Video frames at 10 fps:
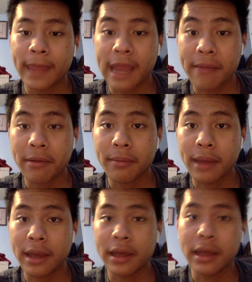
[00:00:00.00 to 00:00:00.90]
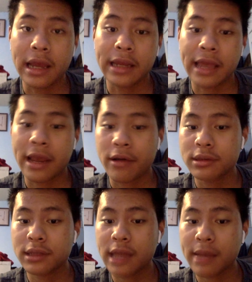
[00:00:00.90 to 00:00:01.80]
camera any
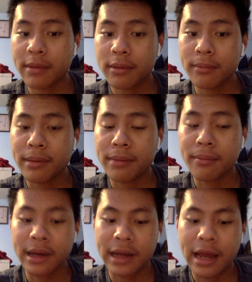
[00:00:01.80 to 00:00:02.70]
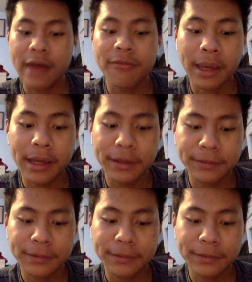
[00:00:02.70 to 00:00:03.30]
errors the camera might have made.